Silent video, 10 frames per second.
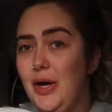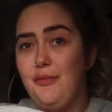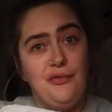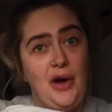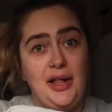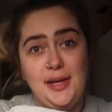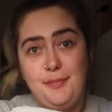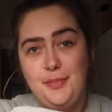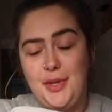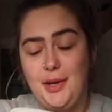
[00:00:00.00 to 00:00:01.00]
So I
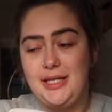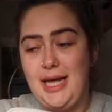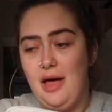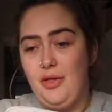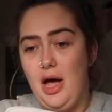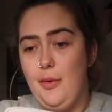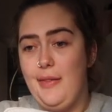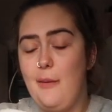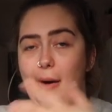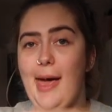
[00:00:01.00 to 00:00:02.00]
find the set that I
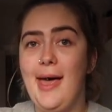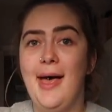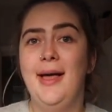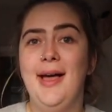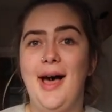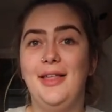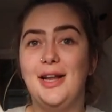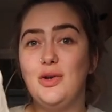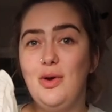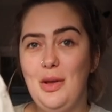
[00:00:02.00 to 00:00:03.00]
want that way and then
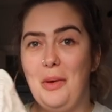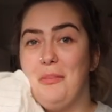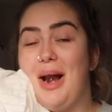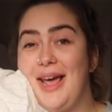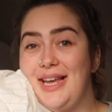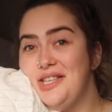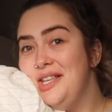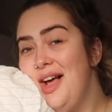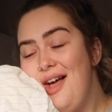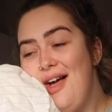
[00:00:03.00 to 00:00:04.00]
it's all in one
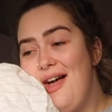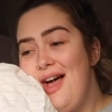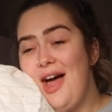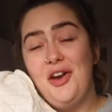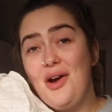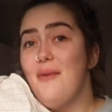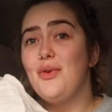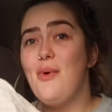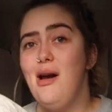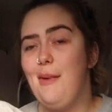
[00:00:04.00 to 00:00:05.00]
place and I don't have
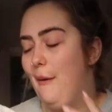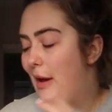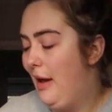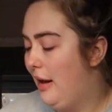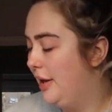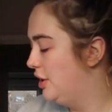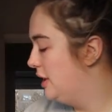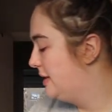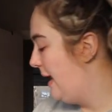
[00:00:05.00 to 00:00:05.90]
to worry about it. And I do the